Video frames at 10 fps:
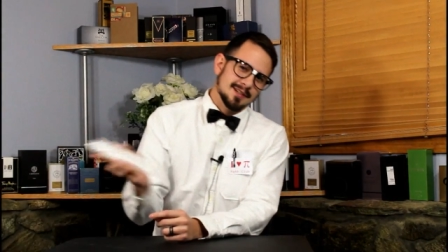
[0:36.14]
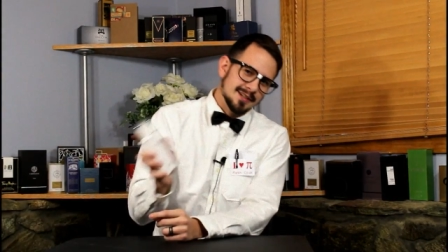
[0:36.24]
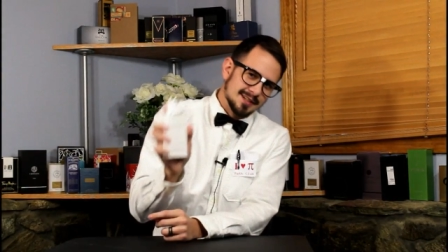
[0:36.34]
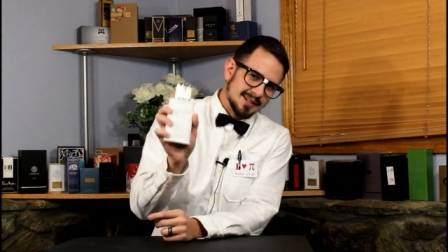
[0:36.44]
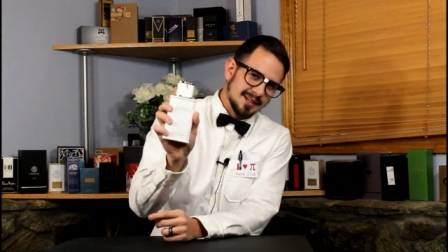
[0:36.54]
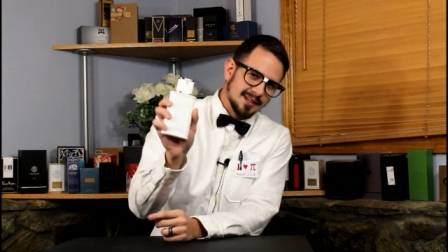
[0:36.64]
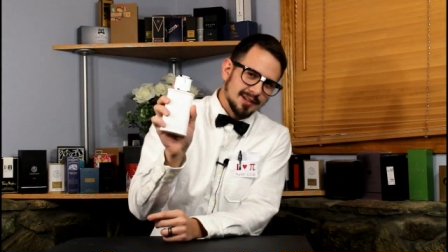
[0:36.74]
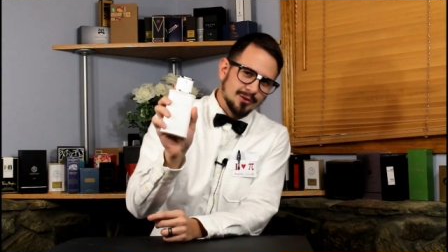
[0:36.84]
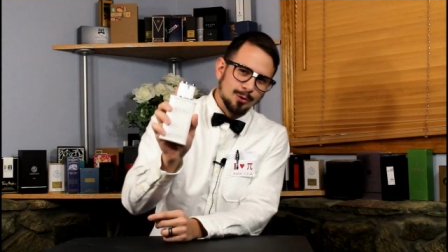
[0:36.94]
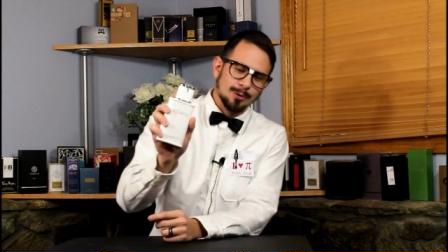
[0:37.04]
It's
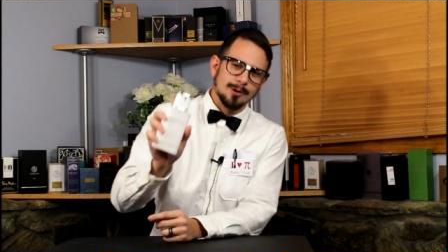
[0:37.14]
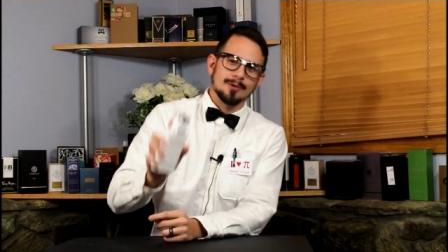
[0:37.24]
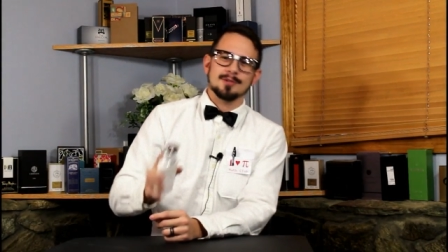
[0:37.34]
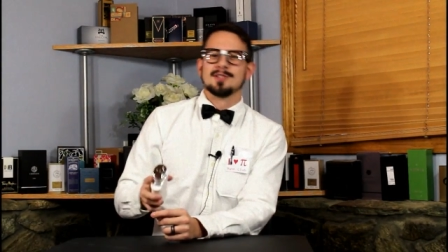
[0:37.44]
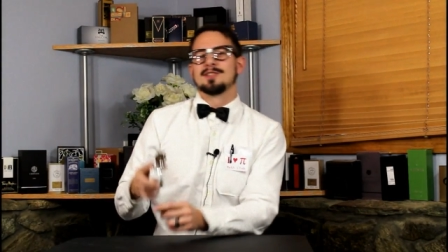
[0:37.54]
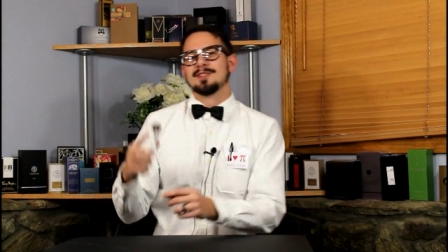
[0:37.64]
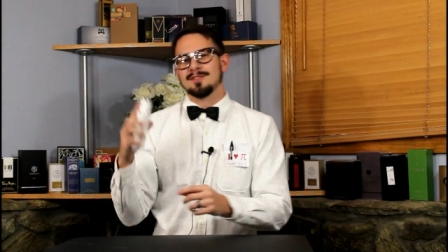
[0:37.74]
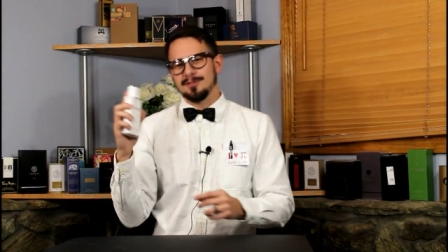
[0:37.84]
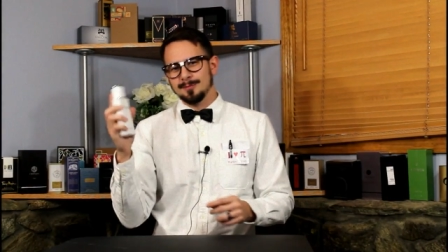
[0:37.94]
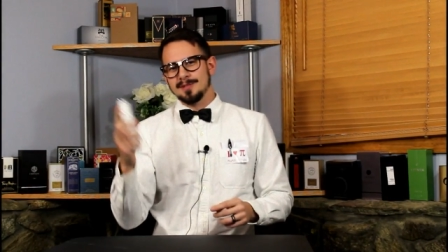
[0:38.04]
King Kouros
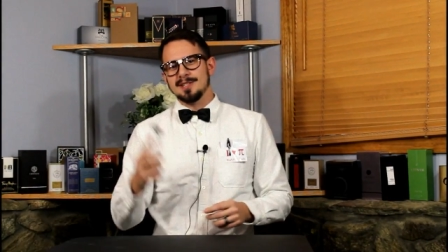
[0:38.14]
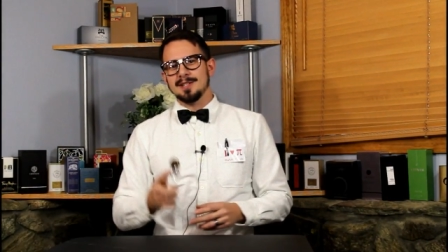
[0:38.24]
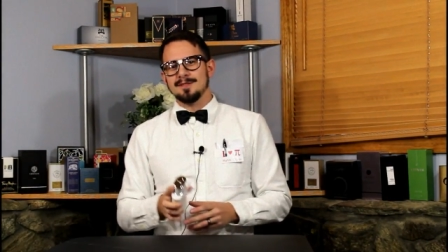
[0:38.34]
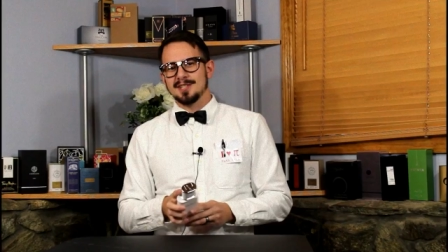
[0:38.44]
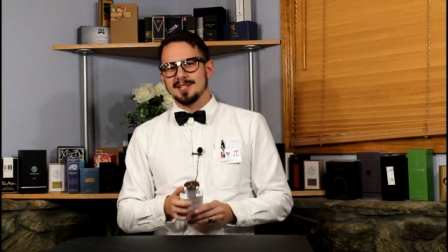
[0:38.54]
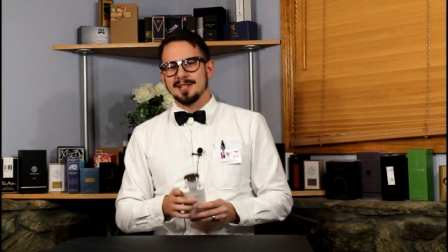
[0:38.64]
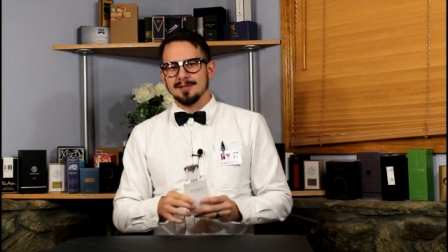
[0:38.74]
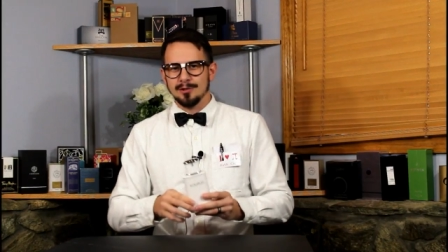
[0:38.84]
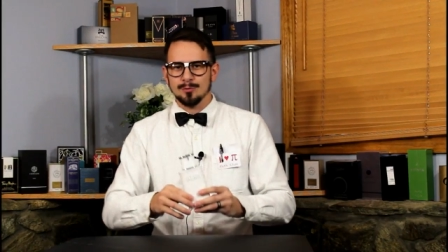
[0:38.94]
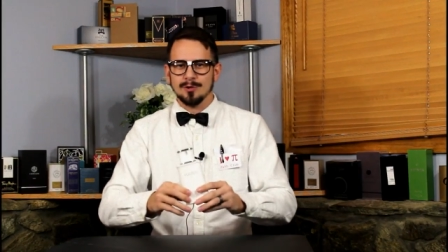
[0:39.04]
from Yves
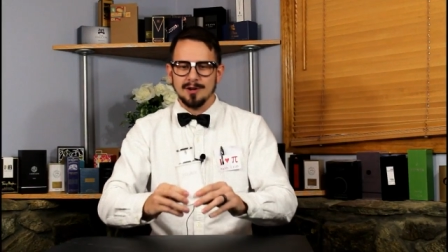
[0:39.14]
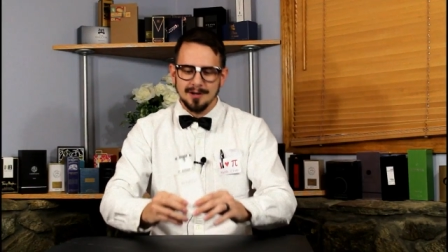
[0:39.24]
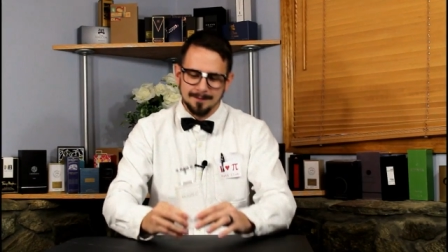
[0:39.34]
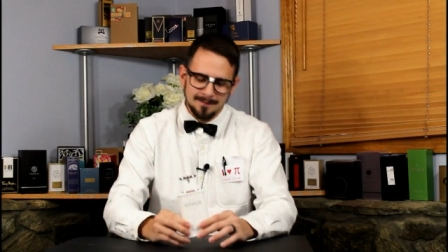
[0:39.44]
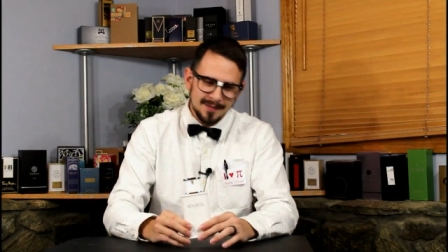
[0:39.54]
Saint Laurent.